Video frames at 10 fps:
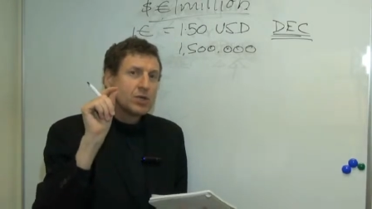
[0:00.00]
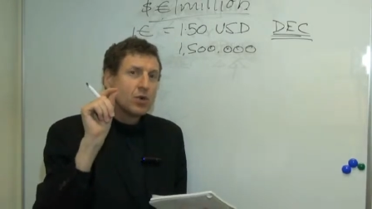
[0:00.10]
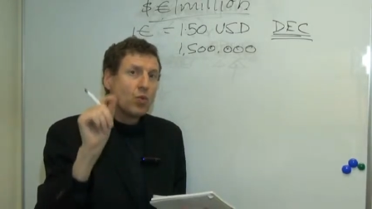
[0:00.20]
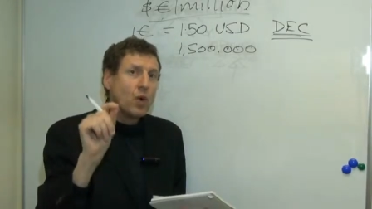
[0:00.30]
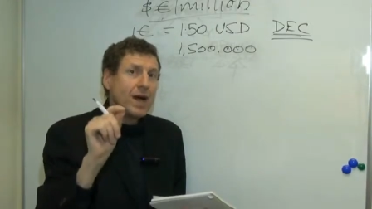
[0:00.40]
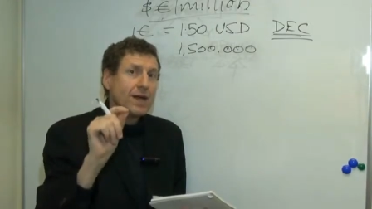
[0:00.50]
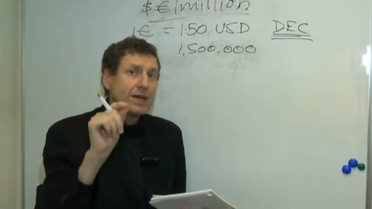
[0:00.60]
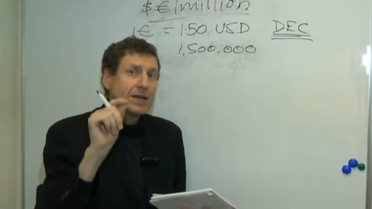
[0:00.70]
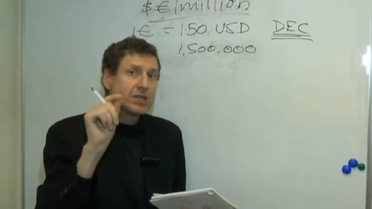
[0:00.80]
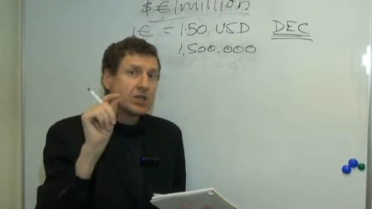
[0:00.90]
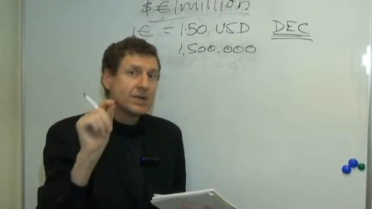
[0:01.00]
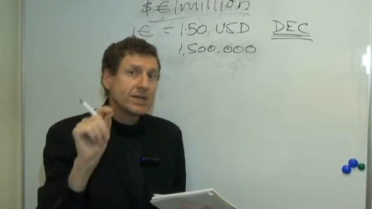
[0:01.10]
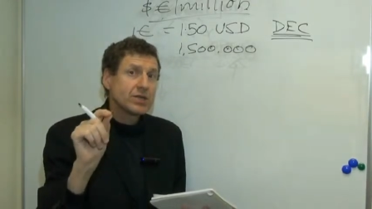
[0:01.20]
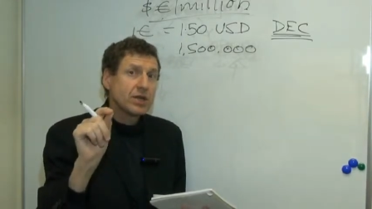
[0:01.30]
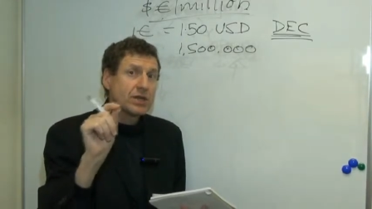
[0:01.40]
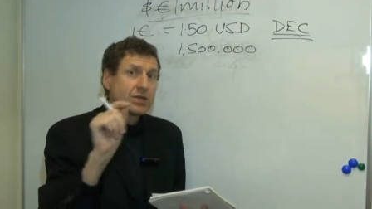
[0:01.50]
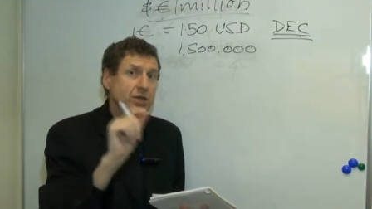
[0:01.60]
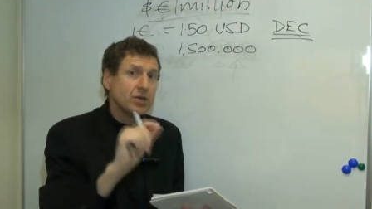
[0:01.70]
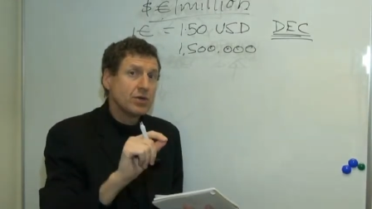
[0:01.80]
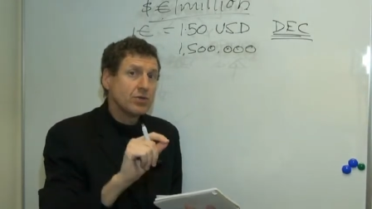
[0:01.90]
to 1, that's US dollar
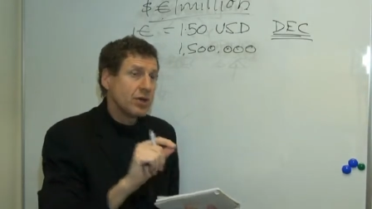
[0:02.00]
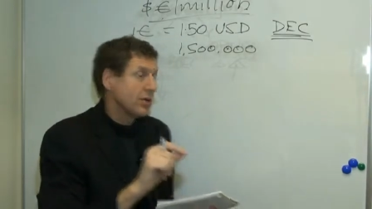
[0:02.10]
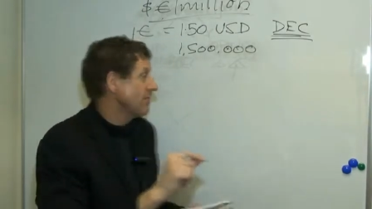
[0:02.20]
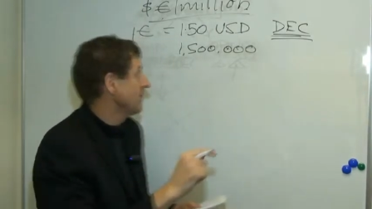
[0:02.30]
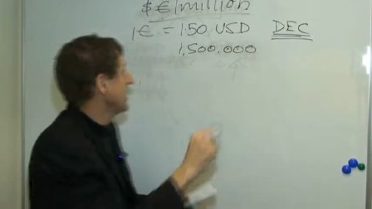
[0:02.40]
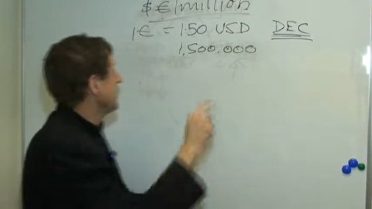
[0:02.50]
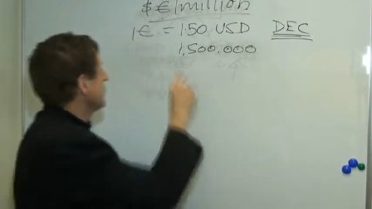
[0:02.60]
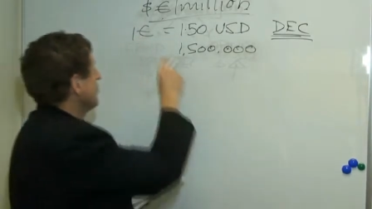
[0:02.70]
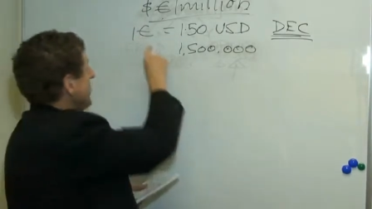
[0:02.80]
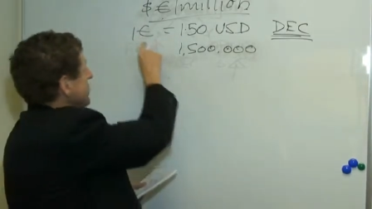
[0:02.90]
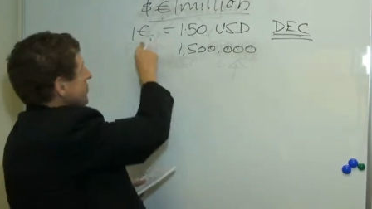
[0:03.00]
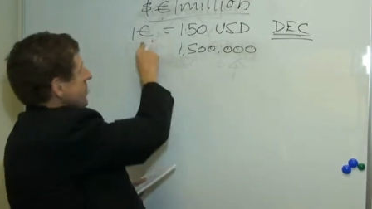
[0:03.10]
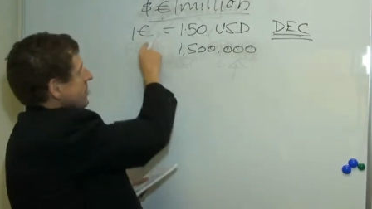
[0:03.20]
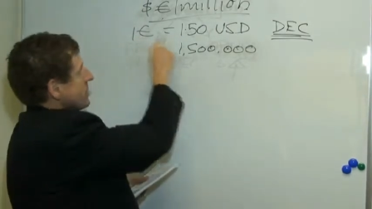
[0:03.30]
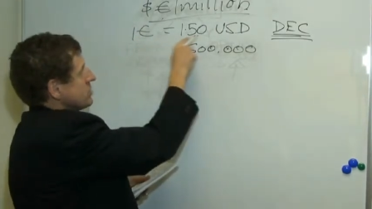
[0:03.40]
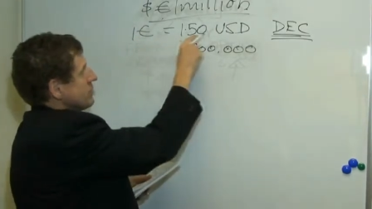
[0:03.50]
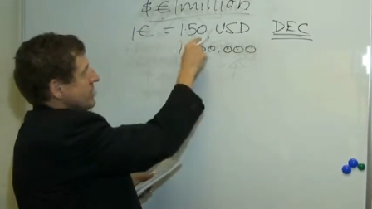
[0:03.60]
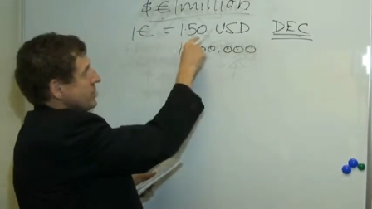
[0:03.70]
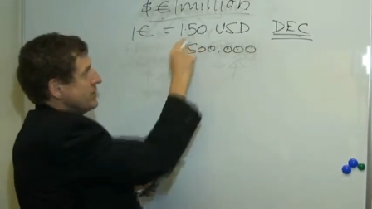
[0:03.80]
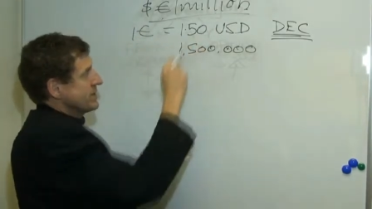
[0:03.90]
to euro, 1 euro equals
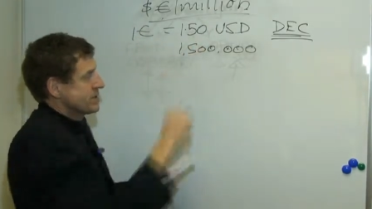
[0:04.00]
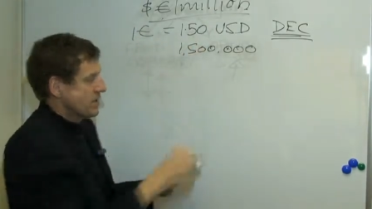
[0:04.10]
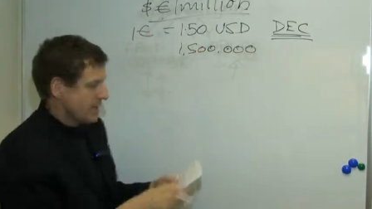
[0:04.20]
1 US